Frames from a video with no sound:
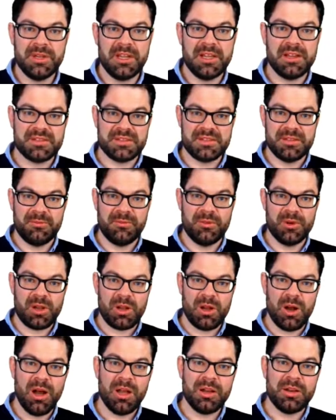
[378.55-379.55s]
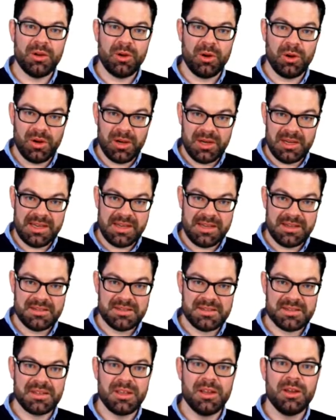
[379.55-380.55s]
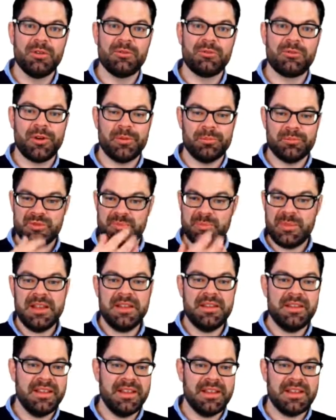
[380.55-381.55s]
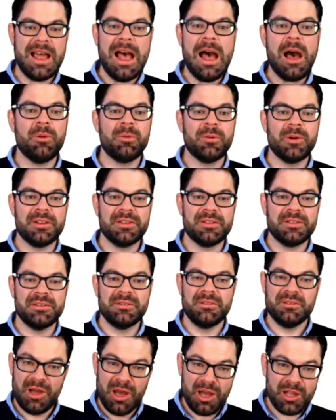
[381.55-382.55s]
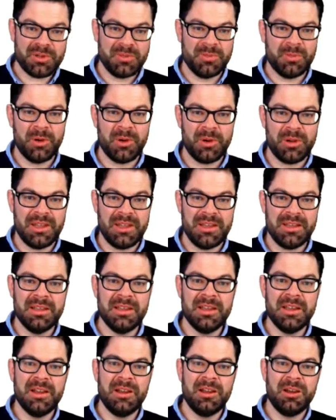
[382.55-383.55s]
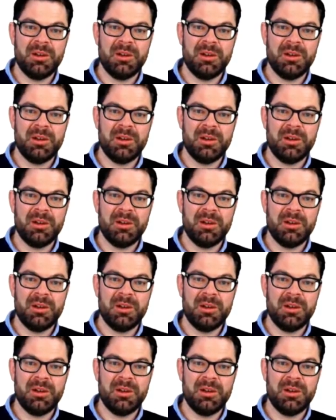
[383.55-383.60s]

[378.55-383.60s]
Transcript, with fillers: Because the foregone earnings from spending an hour not working